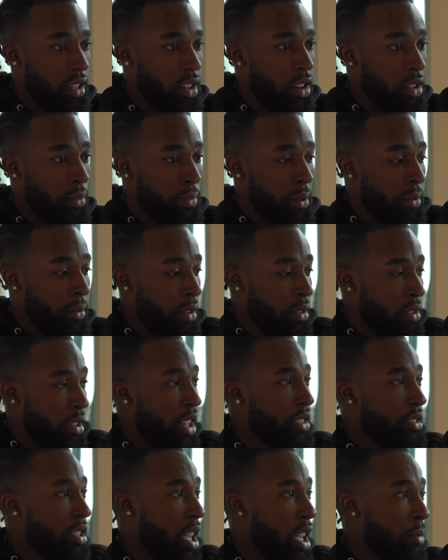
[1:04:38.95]
all the people that are on
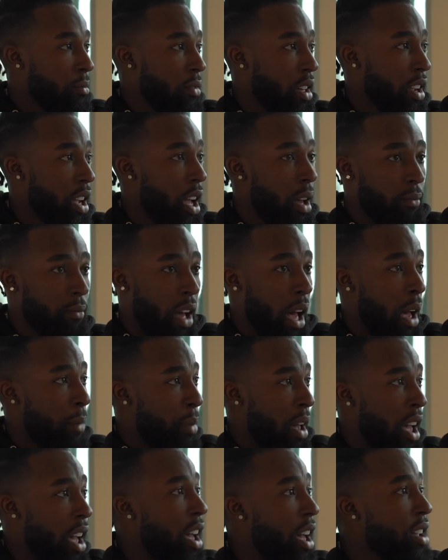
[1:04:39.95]
that team, like I
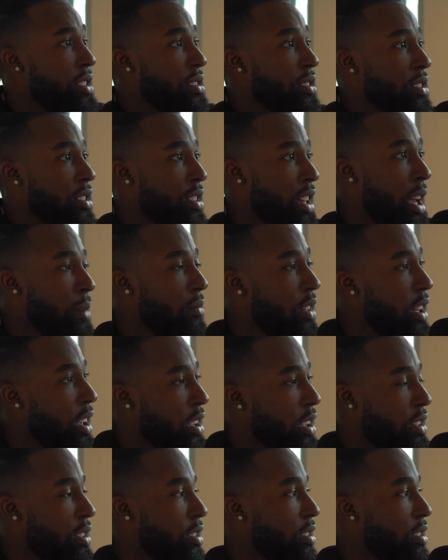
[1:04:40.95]
passed, and I'm like,